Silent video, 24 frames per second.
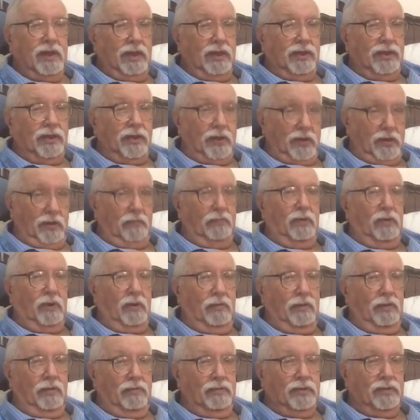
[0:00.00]
you got
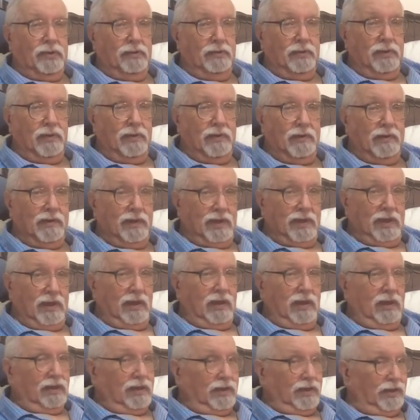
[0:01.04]
problems.
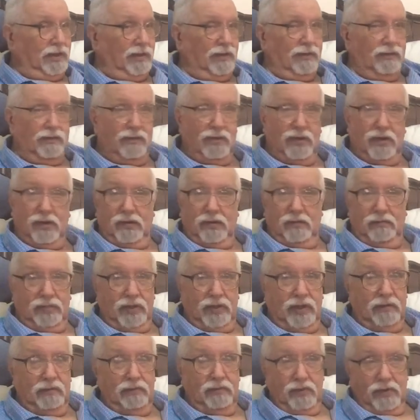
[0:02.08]
You've got
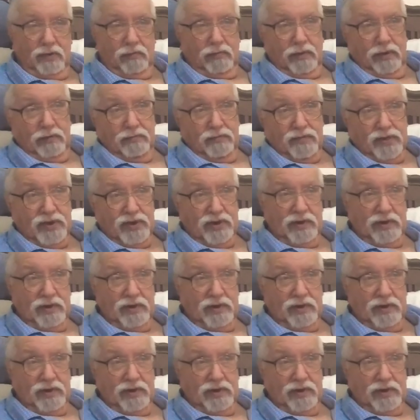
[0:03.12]
big problems.